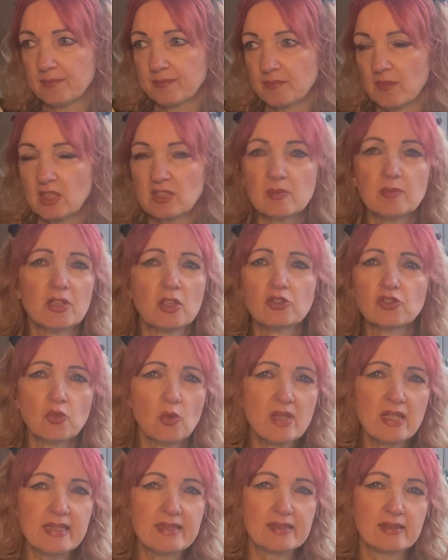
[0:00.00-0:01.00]
some little
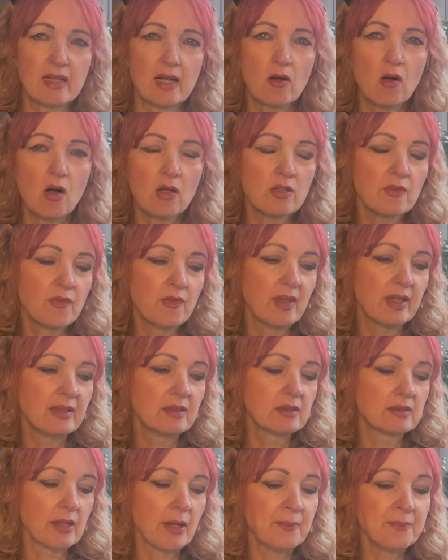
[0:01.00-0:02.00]
doilies and that kind of thing.
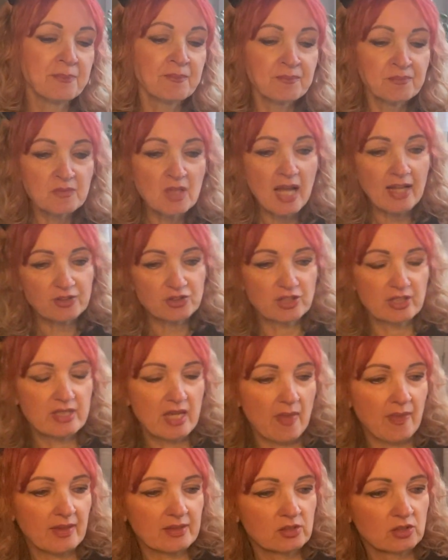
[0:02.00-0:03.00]
So actually, yeah,
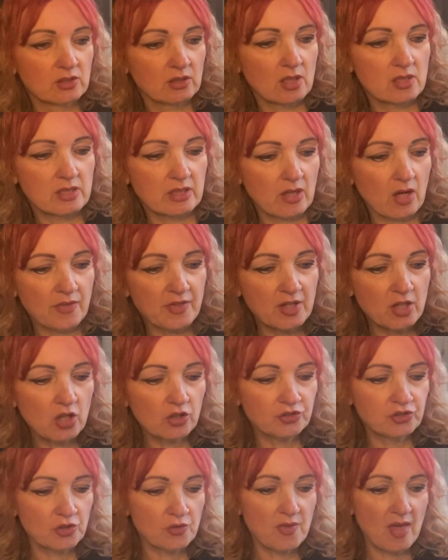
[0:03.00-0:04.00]
that's a good idea. I think I'll
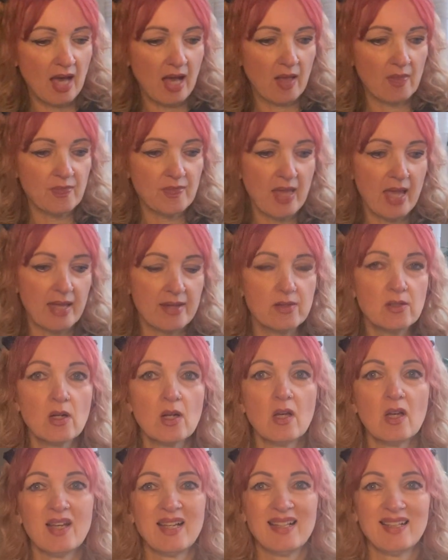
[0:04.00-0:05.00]
do that, and then
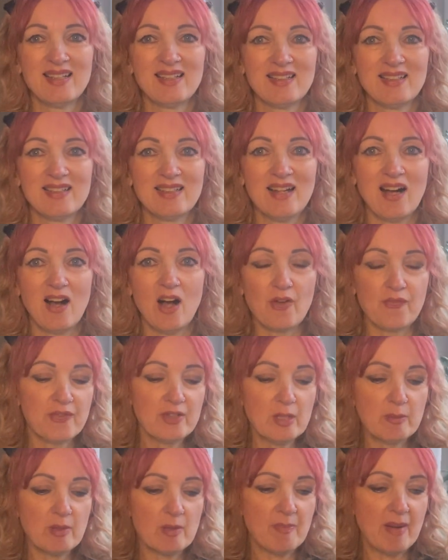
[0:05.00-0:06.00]
I feel
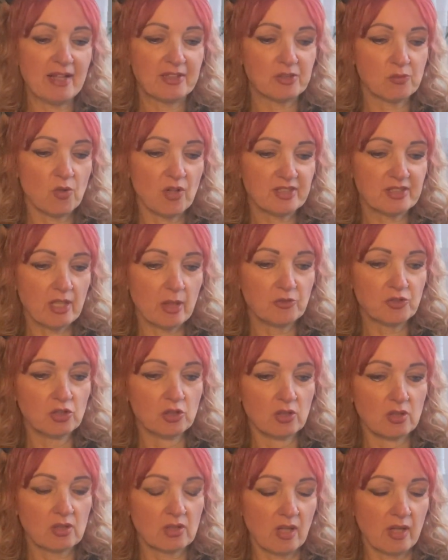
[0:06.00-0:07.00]
a bit better what it's going to
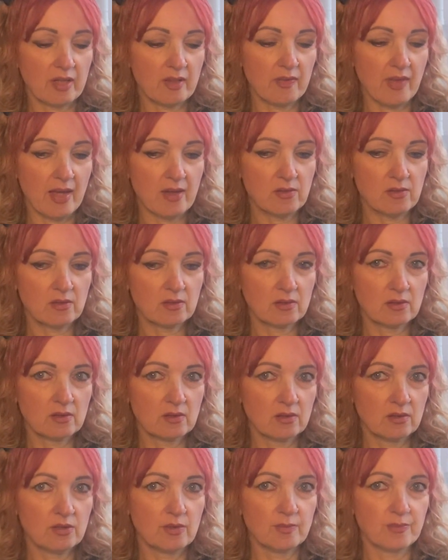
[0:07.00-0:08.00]
look like then.
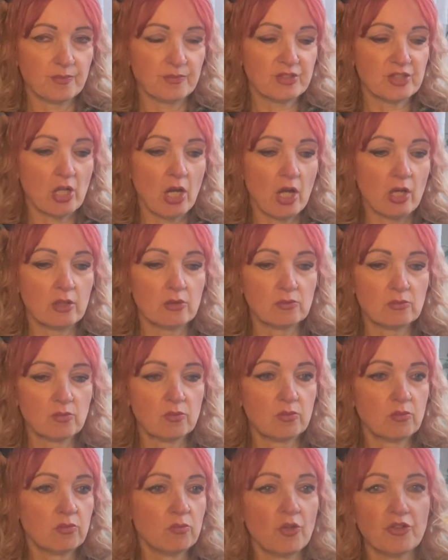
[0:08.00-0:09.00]
So
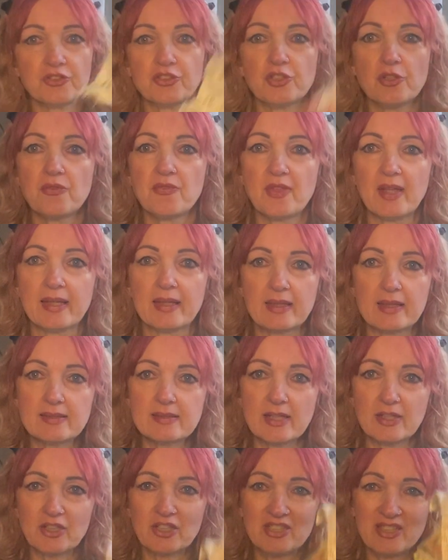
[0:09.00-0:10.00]
what do you think? Is
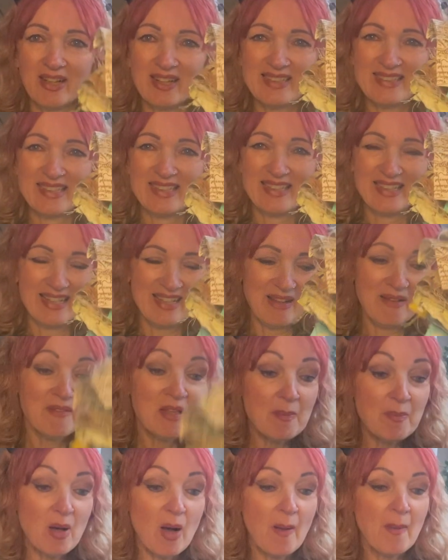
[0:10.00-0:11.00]
that a good idea?
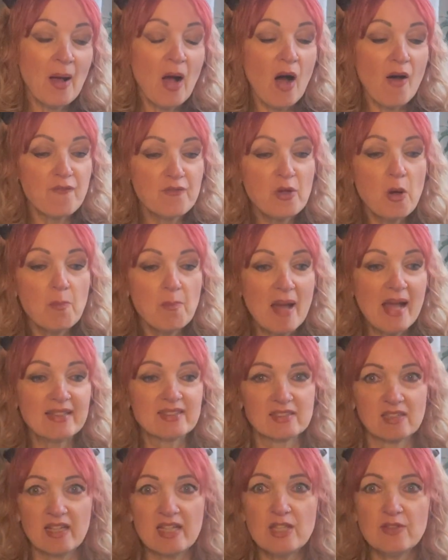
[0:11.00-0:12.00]
But I feel
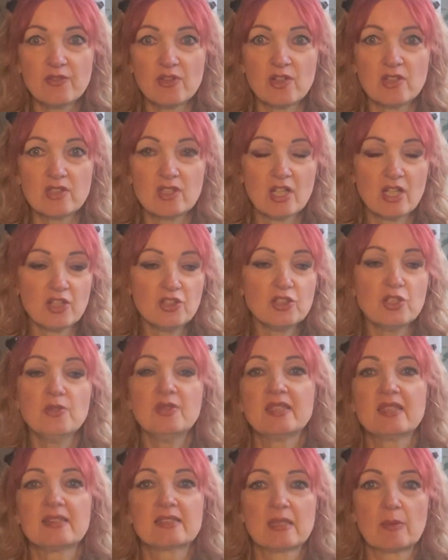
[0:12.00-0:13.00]
better even
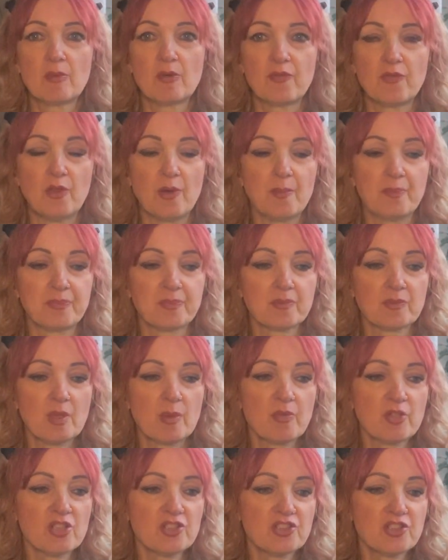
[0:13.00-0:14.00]
using some of them,
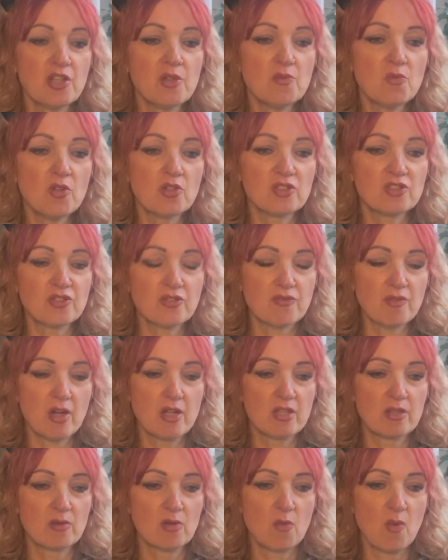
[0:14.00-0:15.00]
because I don't want to throw
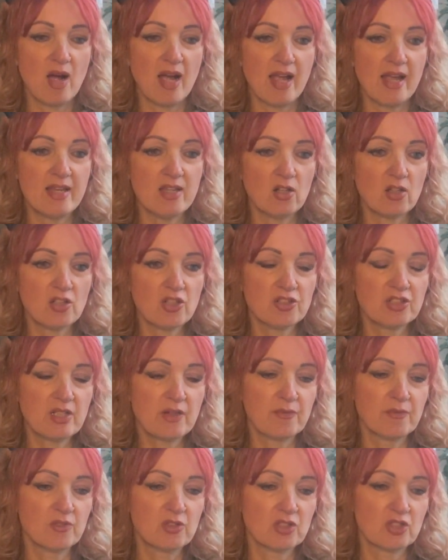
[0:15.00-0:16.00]
them away. I could give
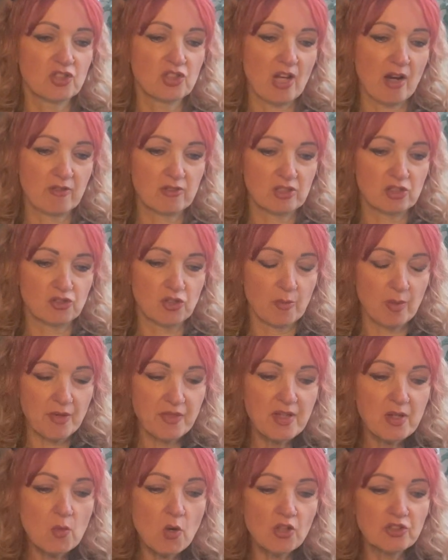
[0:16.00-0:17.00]
them to the charity shop. I
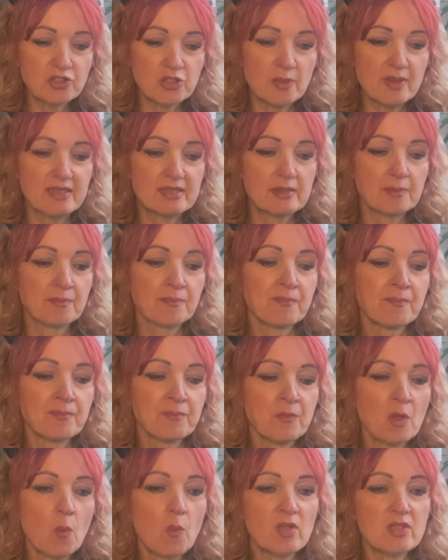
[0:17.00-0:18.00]
think what I'll do is,
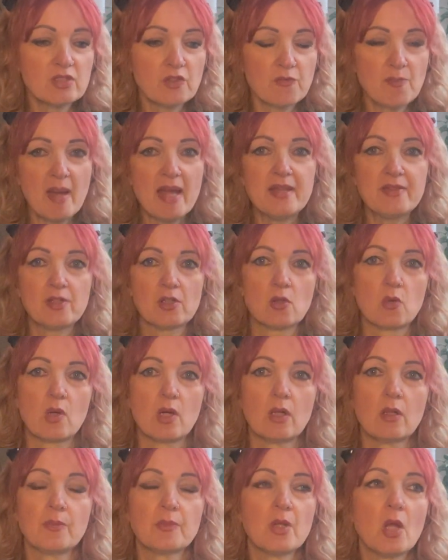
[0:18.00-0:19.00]
once I've made the
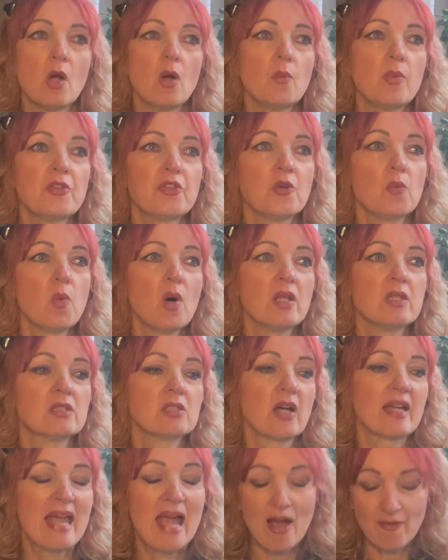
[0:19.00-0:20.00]
quilt, with the ones that
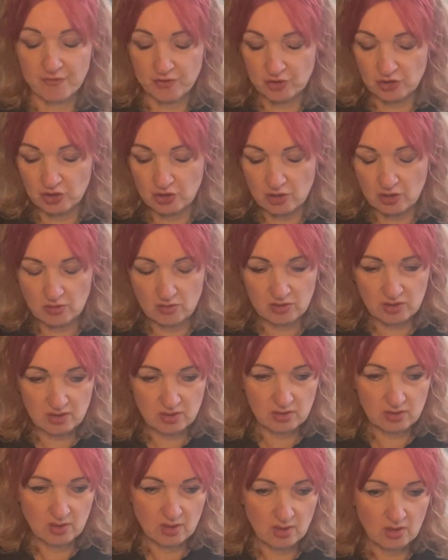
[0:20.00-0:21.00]
I haven't used,
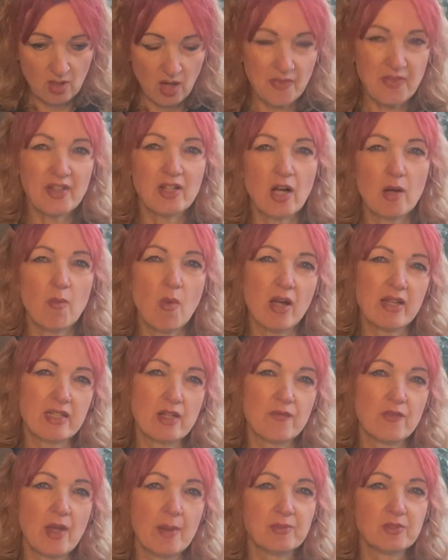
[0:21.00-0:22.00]
I think I might
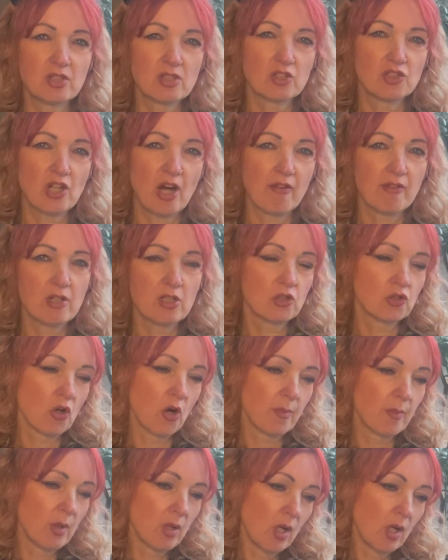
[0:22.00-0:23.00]
give them to the charity shop.